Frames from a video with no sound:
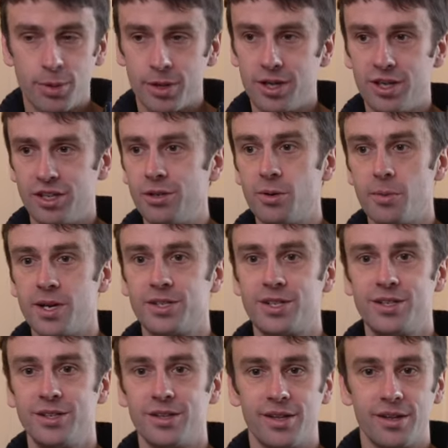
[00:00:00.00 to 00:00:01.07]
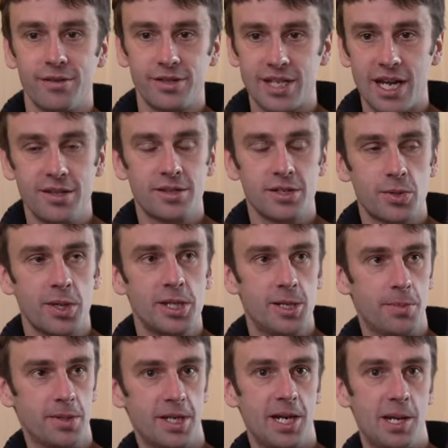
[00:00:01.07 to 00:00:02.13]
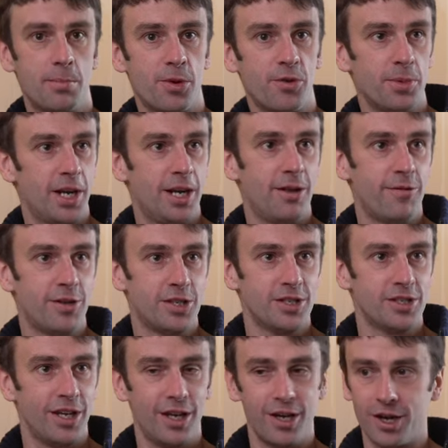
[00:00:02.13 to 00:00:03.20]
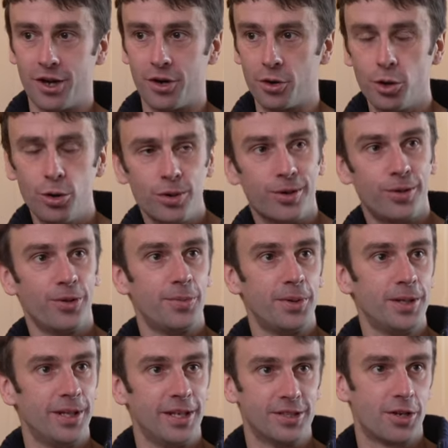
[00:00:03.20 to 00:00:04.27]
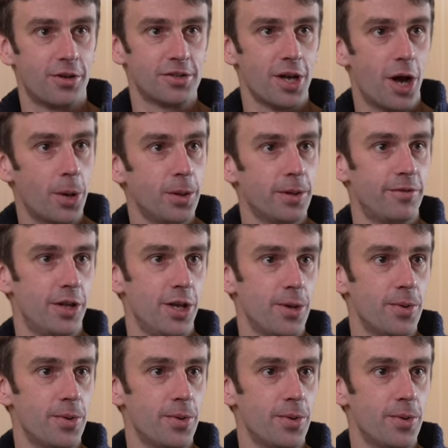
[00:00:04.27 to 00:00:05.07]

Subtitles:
But you imagine 10 to 20% improvement in efficiency on all the buildings across the whole of the UK.